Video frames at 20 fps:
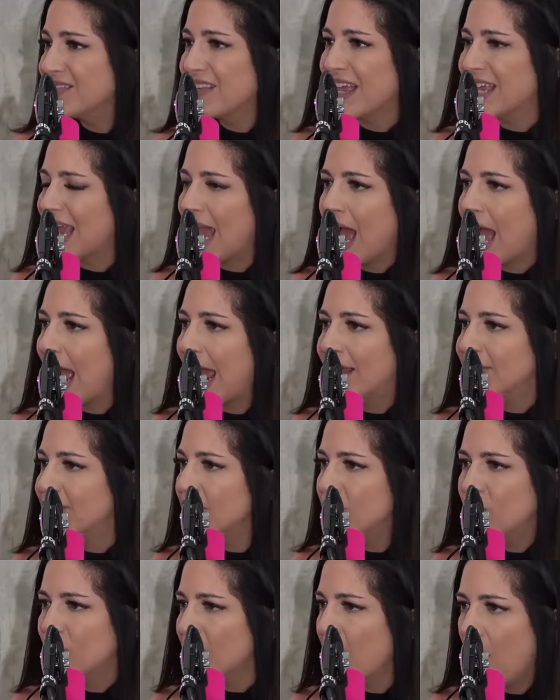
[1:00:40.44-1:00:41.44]
Like, I
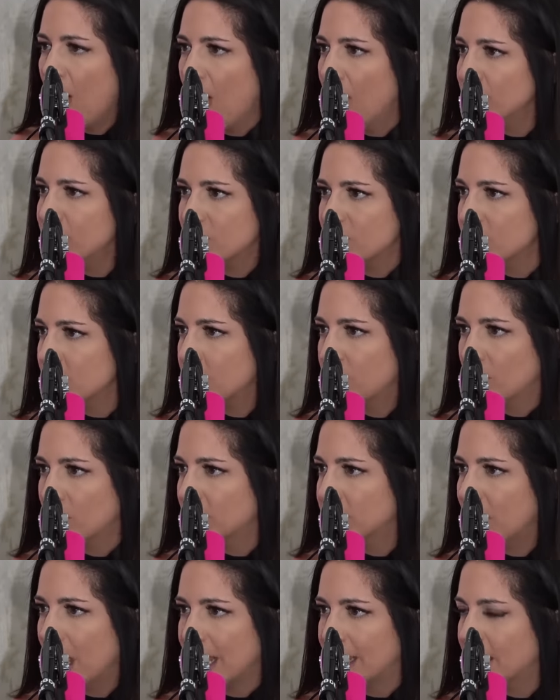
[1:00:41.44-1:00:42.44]
think we all just
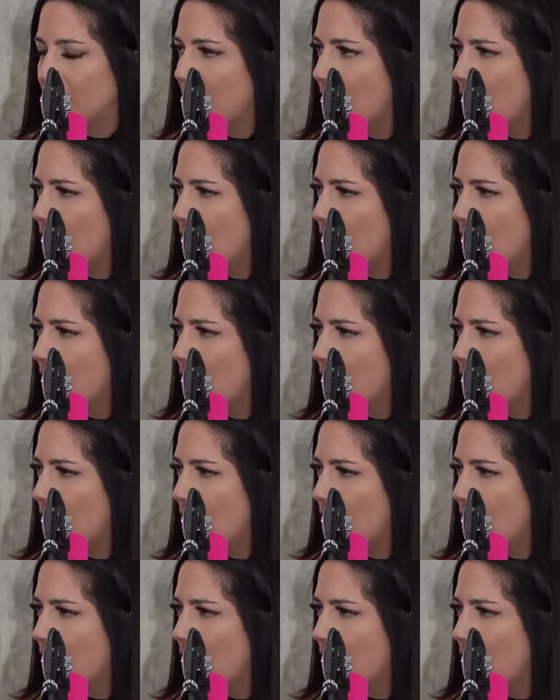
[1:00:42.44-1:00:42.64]
were like,